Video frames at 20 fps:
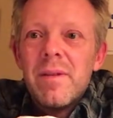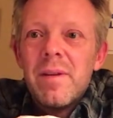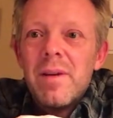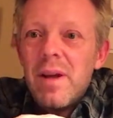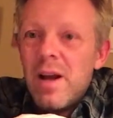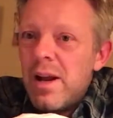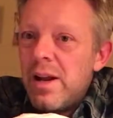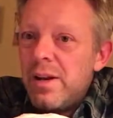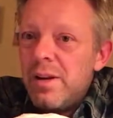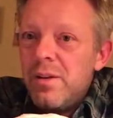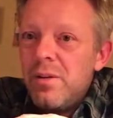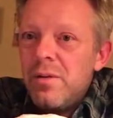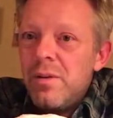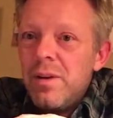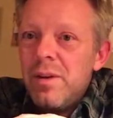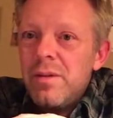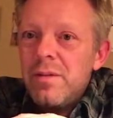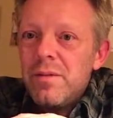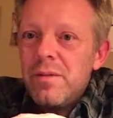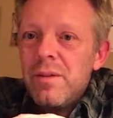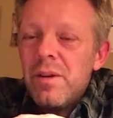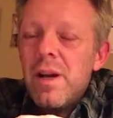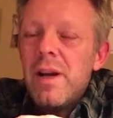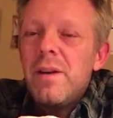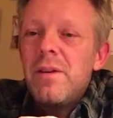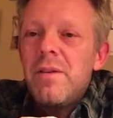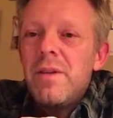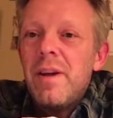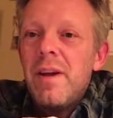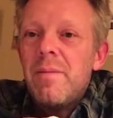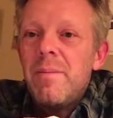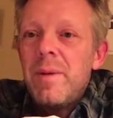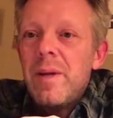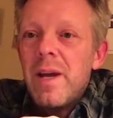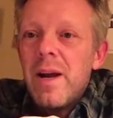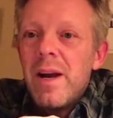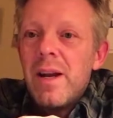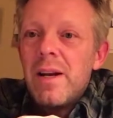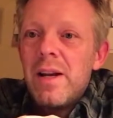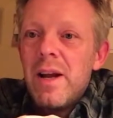lying to the
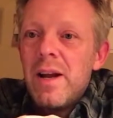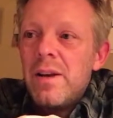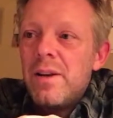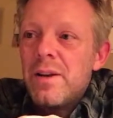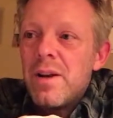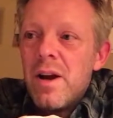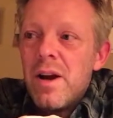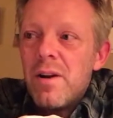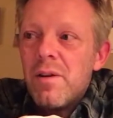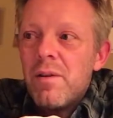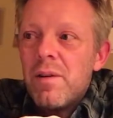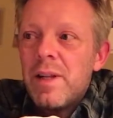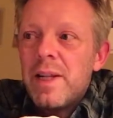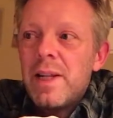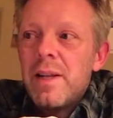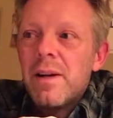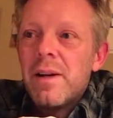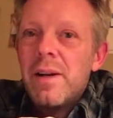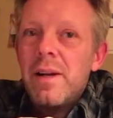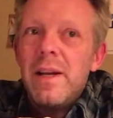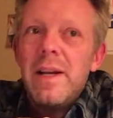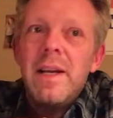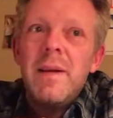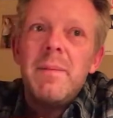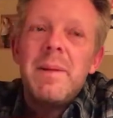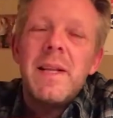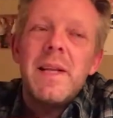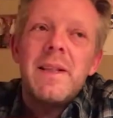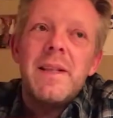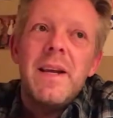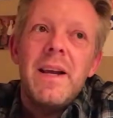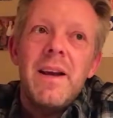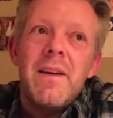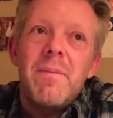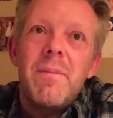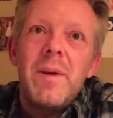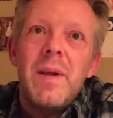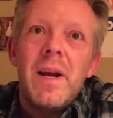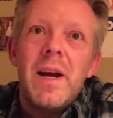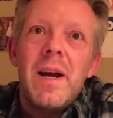FBI, lying to Congress, claims that the
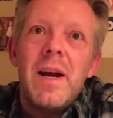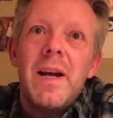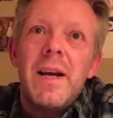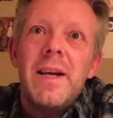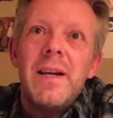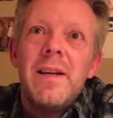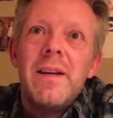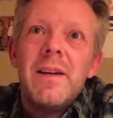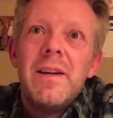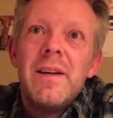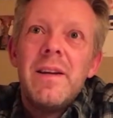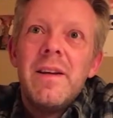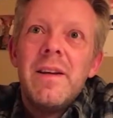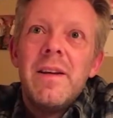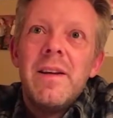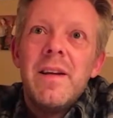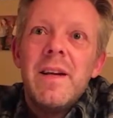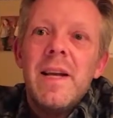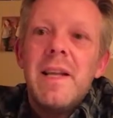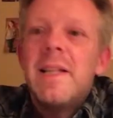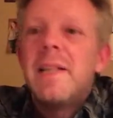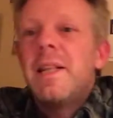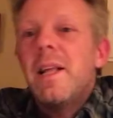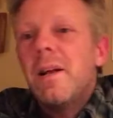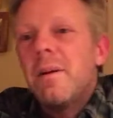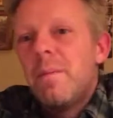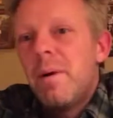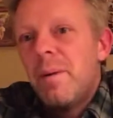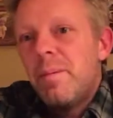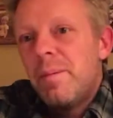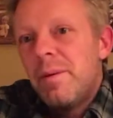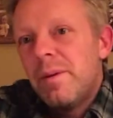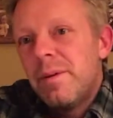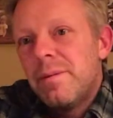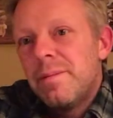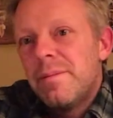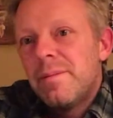FBI had set him up,